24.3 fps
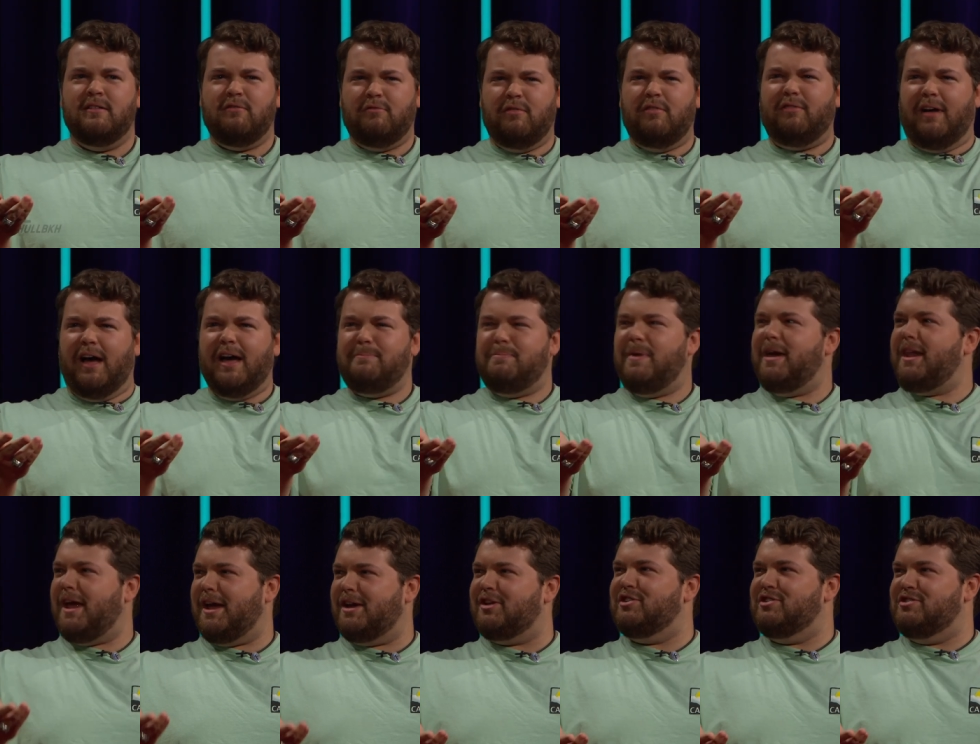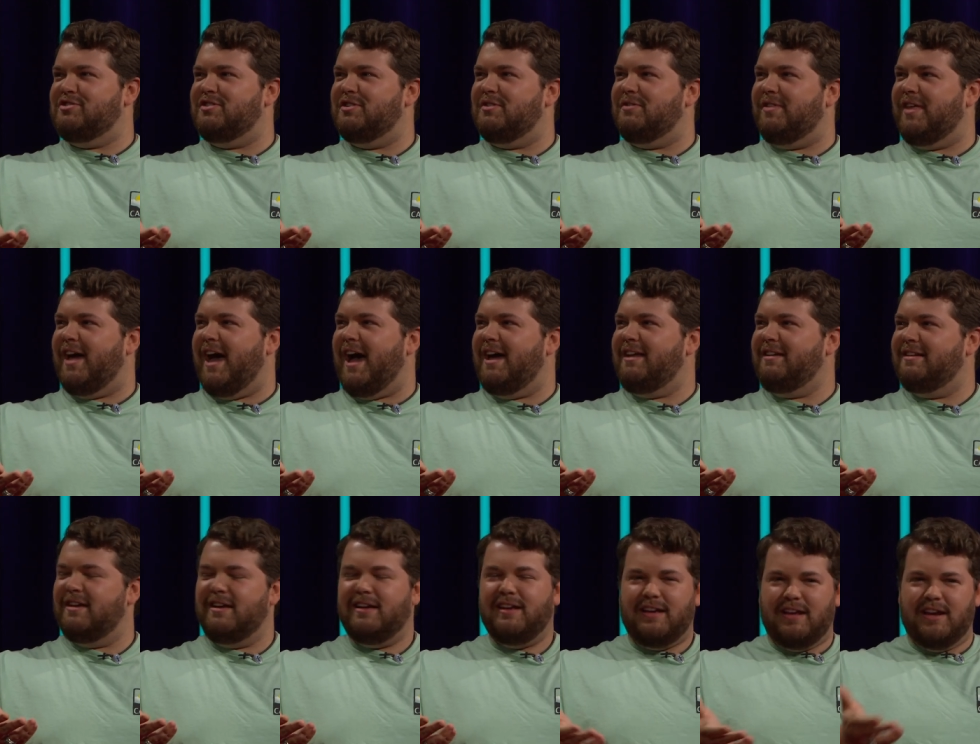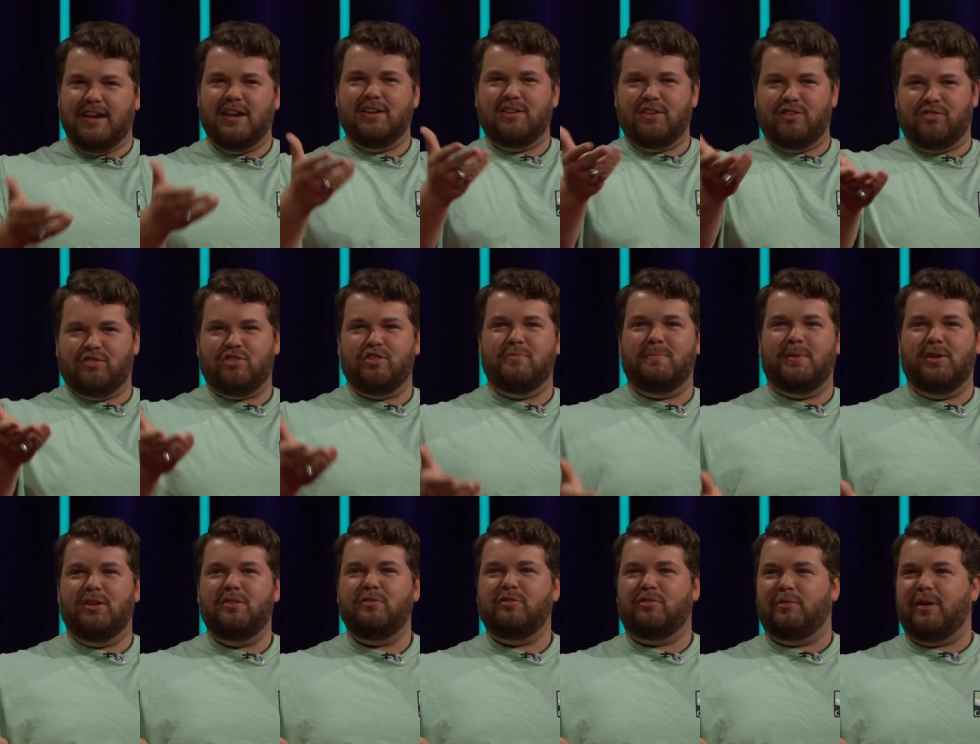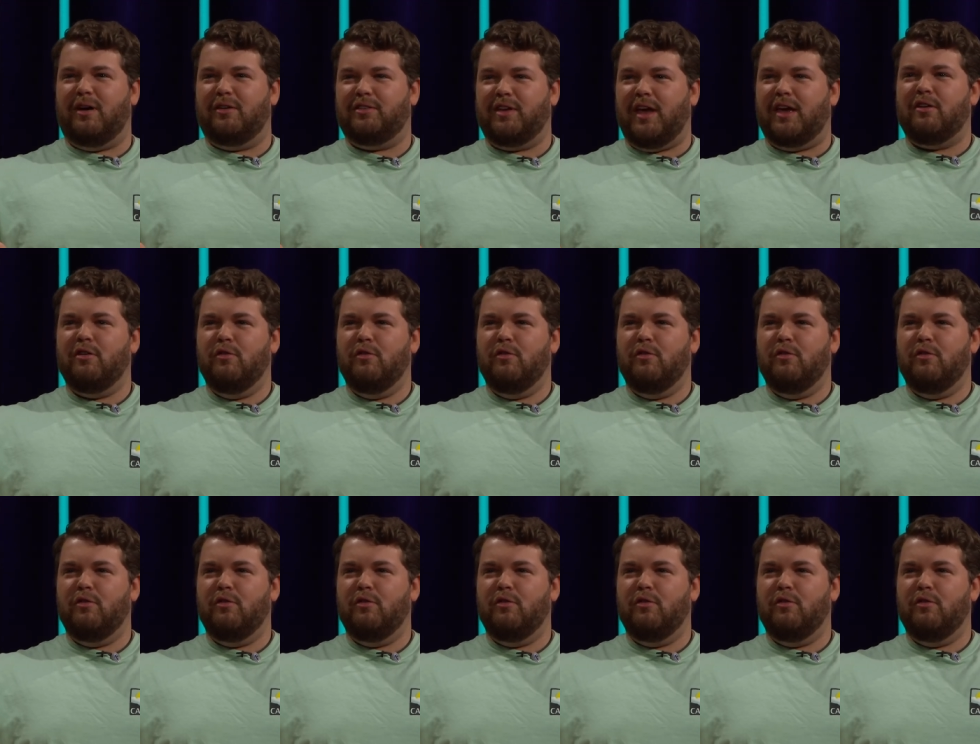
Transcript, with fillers: well, I bet I could do that. Yeah. And he did Scooby Doo, so I was like,